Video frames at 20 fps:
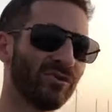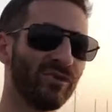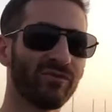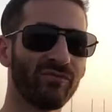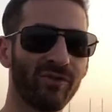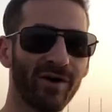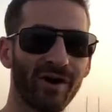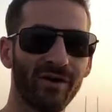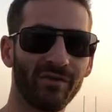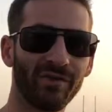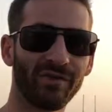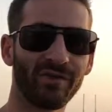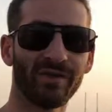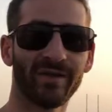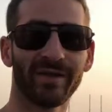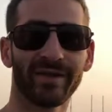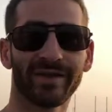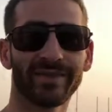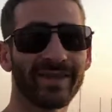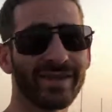of wealth
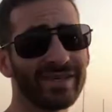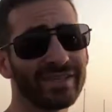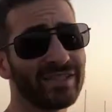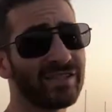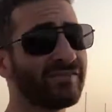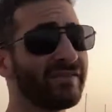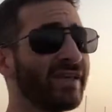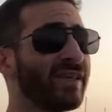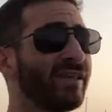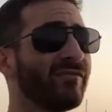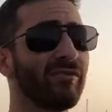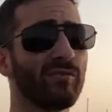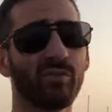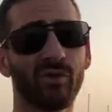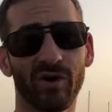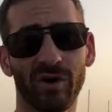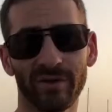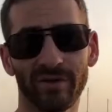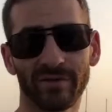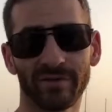that as if they live
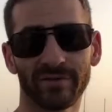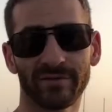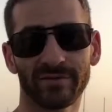abroad,